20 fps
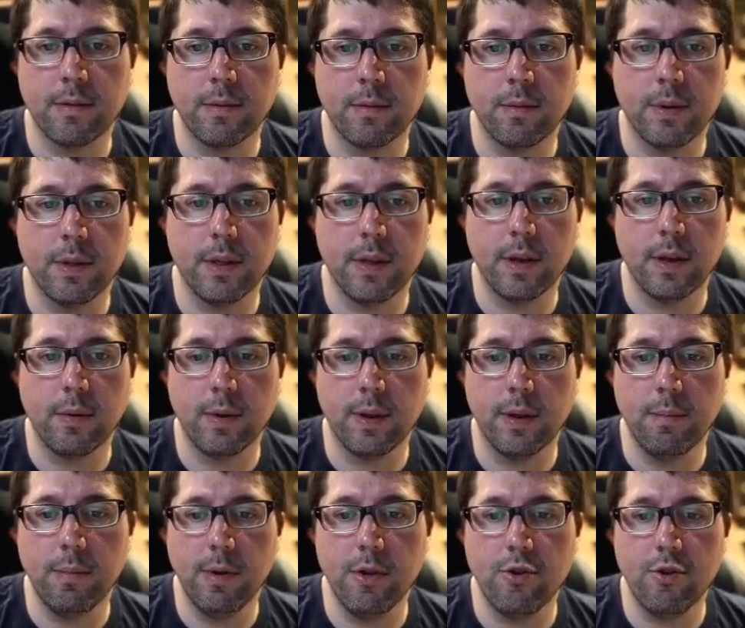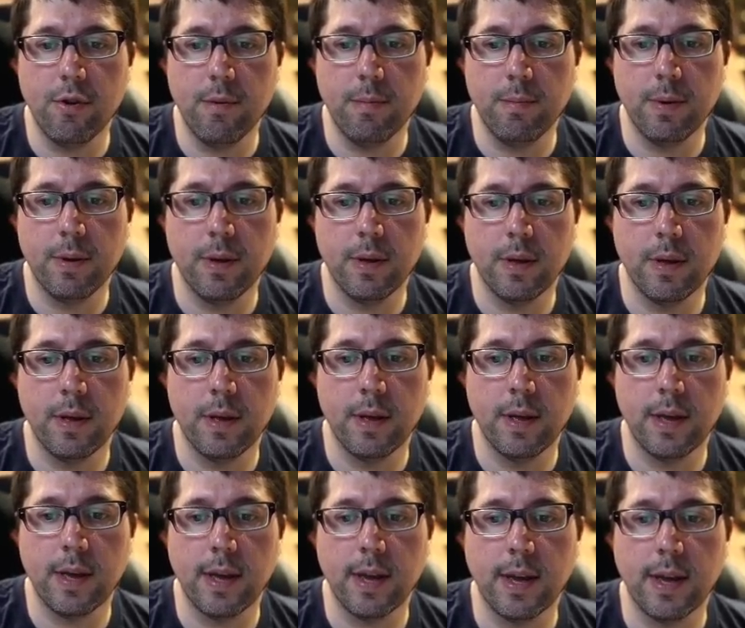we take with a bishop,
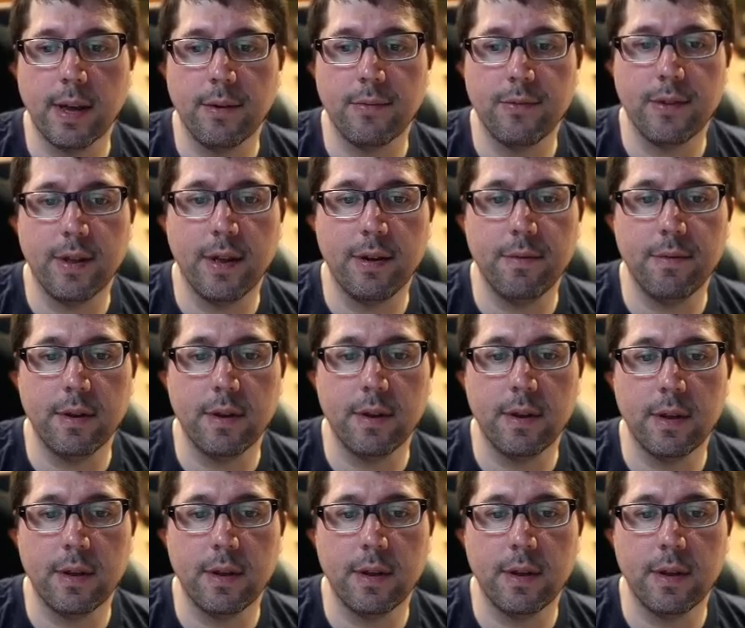king f7.